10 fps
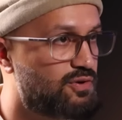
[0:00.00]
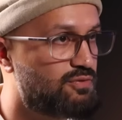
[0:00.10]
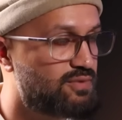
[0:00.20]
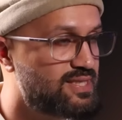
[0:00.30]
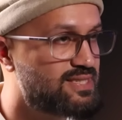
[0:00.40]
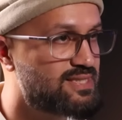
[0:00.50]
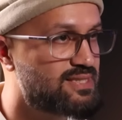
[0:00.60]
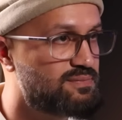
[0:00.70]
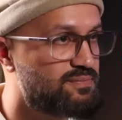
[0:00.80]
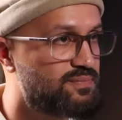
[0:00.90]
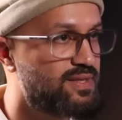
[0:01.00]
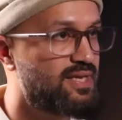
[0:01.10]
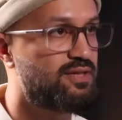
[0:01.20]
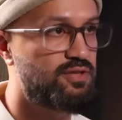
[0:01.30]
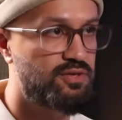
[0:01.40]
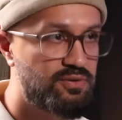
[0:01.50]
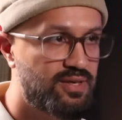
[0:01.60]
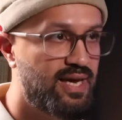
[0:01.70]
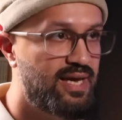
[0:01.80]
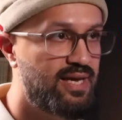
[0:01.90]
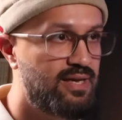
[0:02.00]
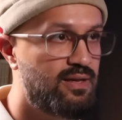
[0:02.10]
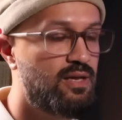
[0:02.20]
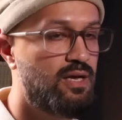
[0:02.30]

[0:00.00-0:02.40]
racism in the UK,